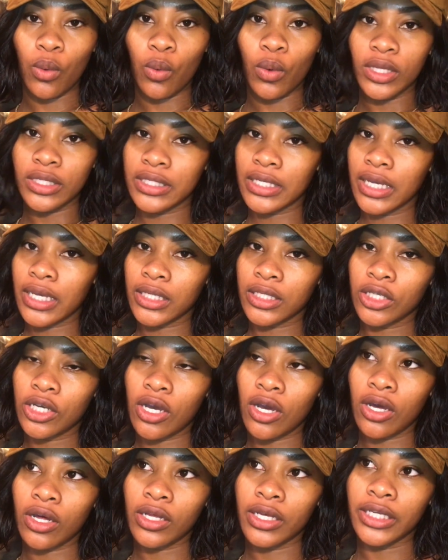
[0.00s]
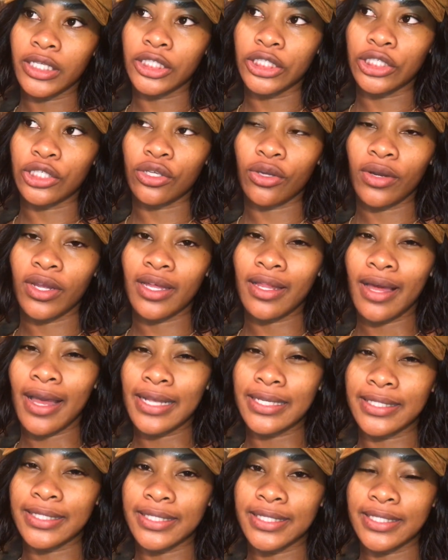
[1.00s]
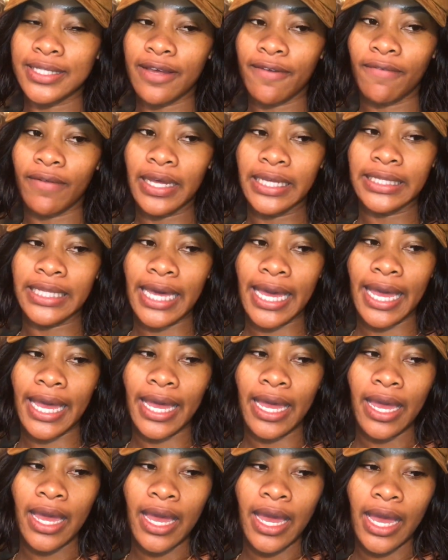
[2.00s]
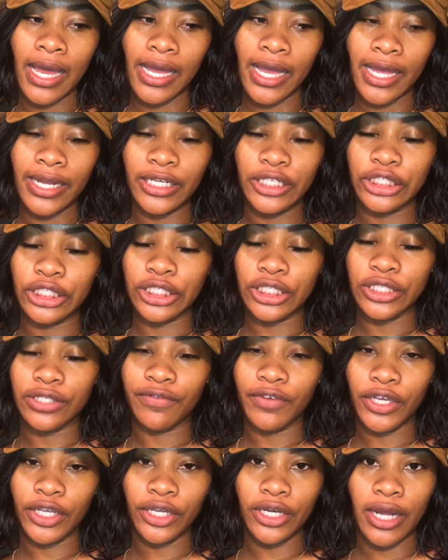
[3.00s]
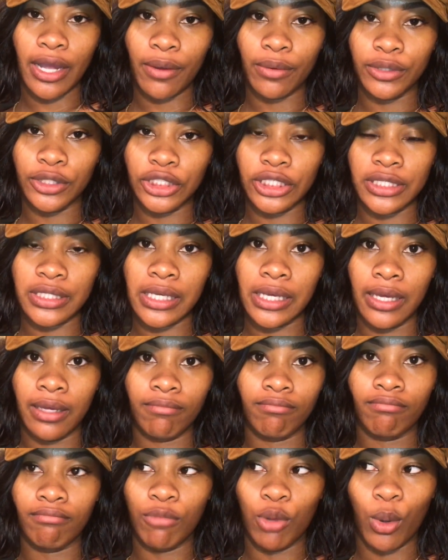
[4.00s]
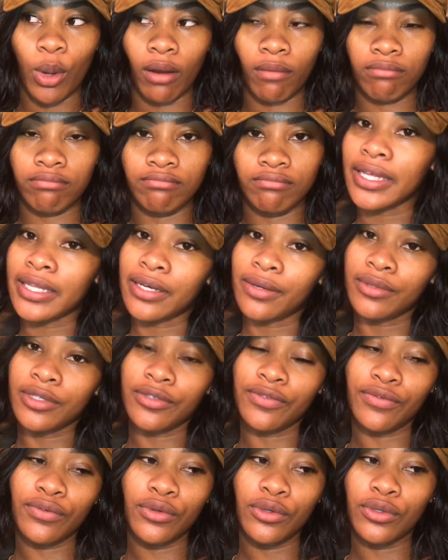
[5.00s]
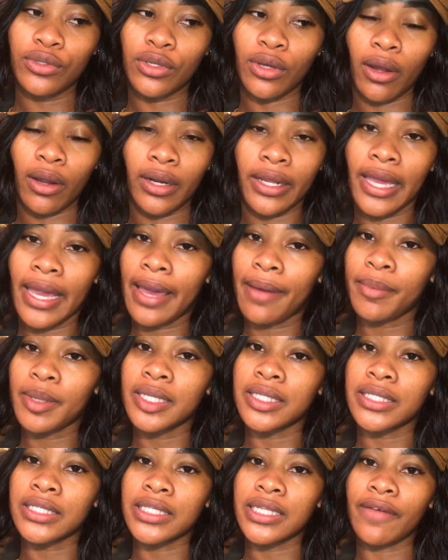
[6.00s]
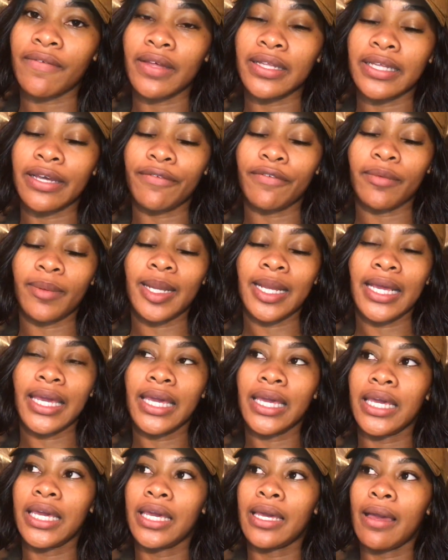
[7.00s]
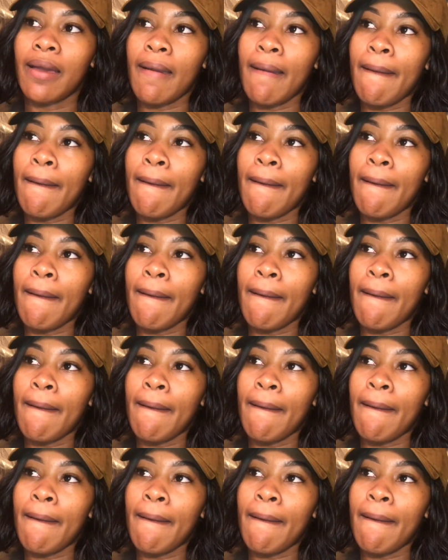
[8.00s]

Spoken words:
once I got to college and started classes and stuff like that, I kind of just figured I would just eat more. Like there was food on campus and stuff like that for me to eat.